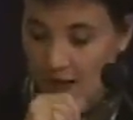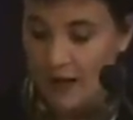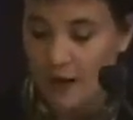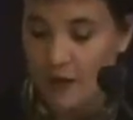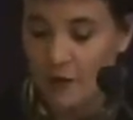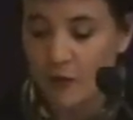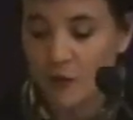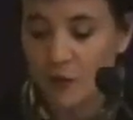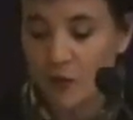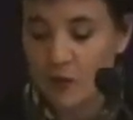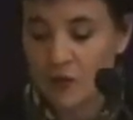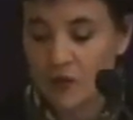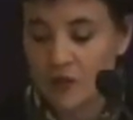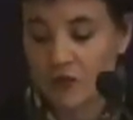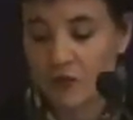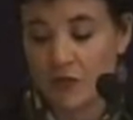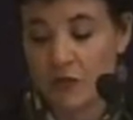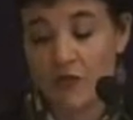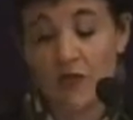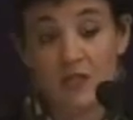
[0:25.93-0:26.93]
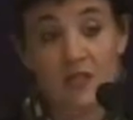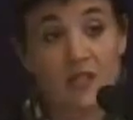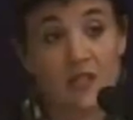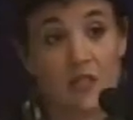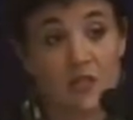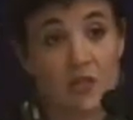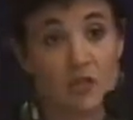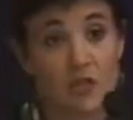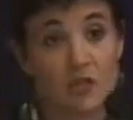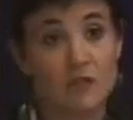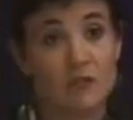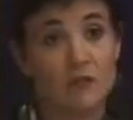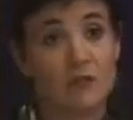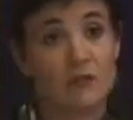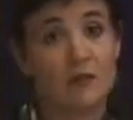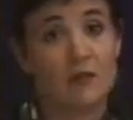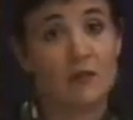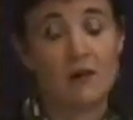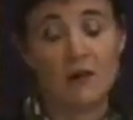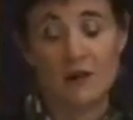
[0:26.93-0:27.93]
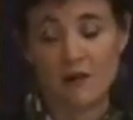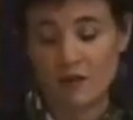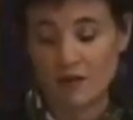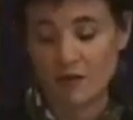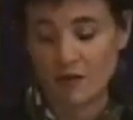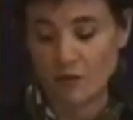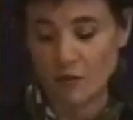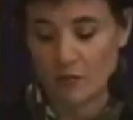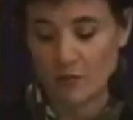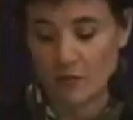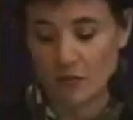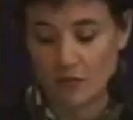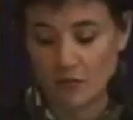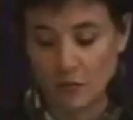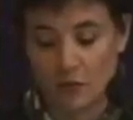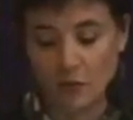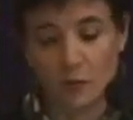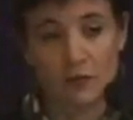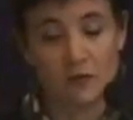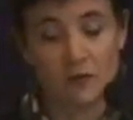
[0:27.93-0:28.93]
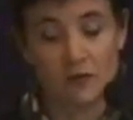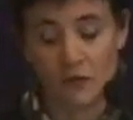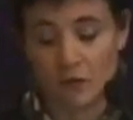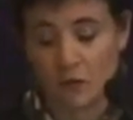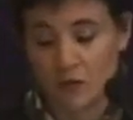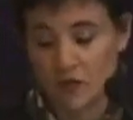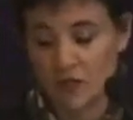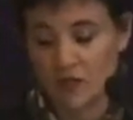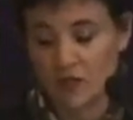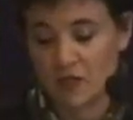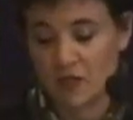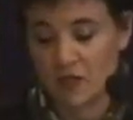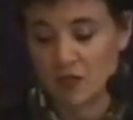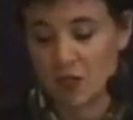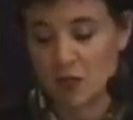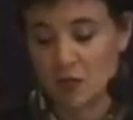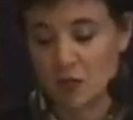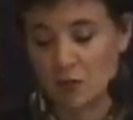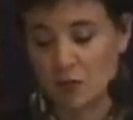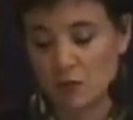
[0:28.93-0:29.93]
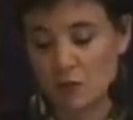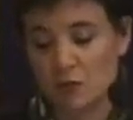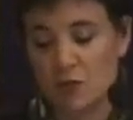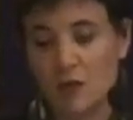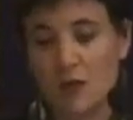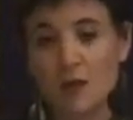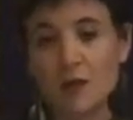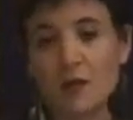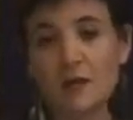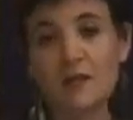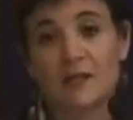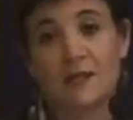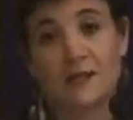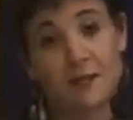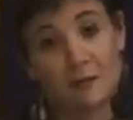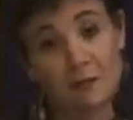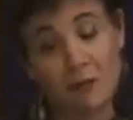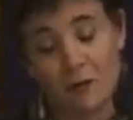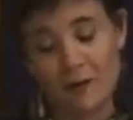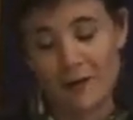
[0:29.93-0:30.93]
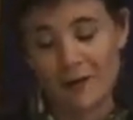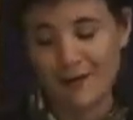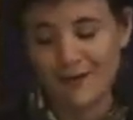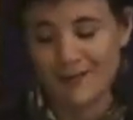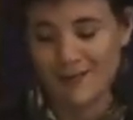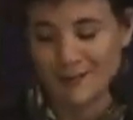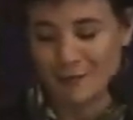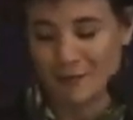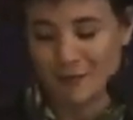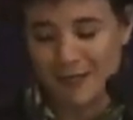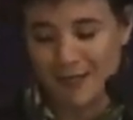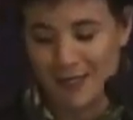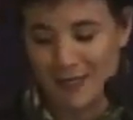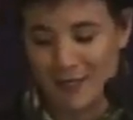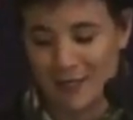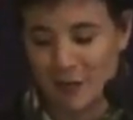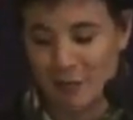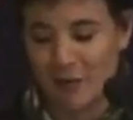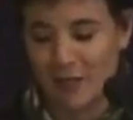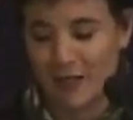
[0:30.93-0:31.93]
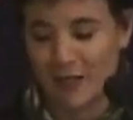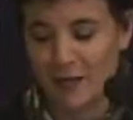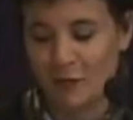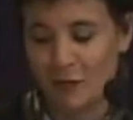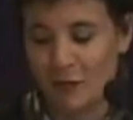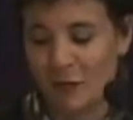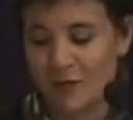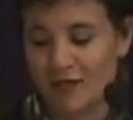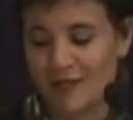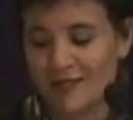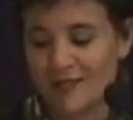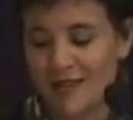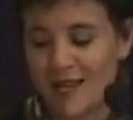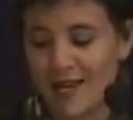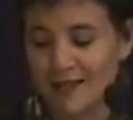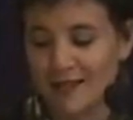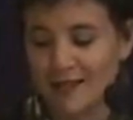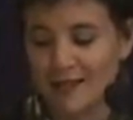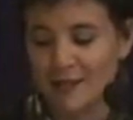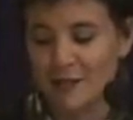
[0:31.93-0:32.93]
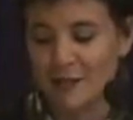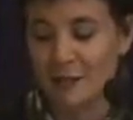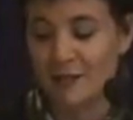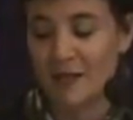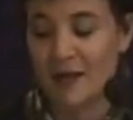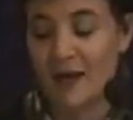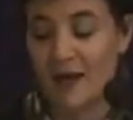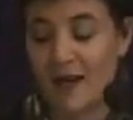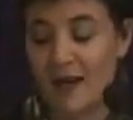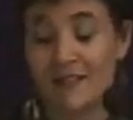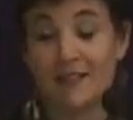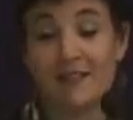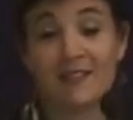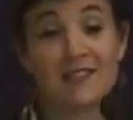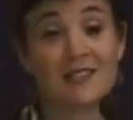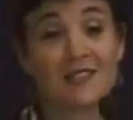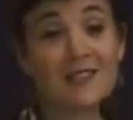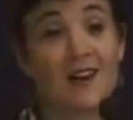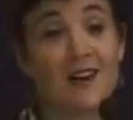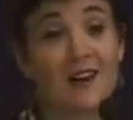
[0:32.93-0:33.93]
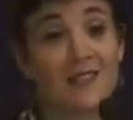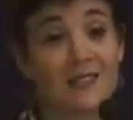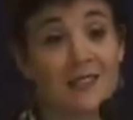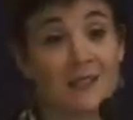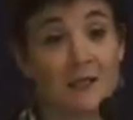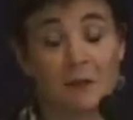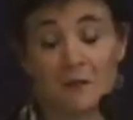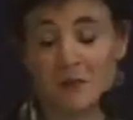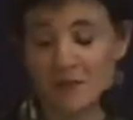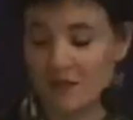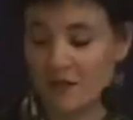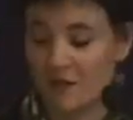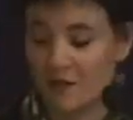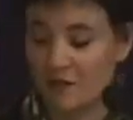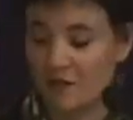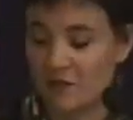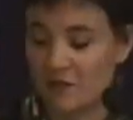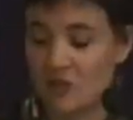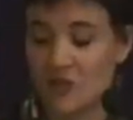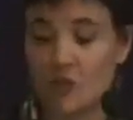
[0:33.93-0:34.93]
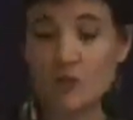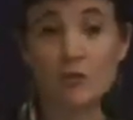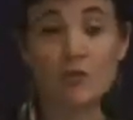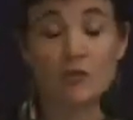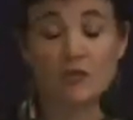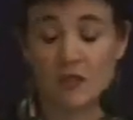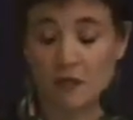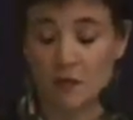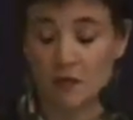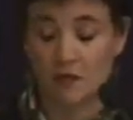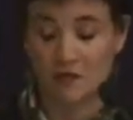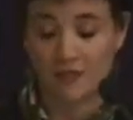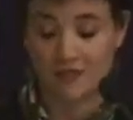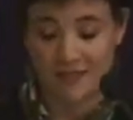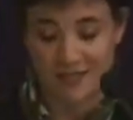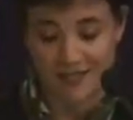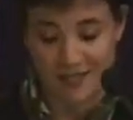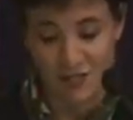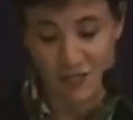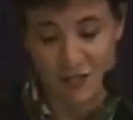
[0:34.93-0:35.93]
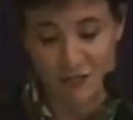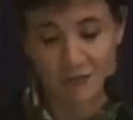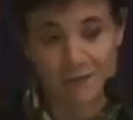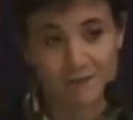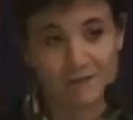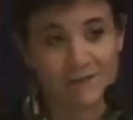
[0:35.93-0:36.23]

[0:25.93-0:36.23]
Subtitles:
Our goals for this session are threefold. First, to summarize and really explain what exactly is behind this concept of gender synchronization.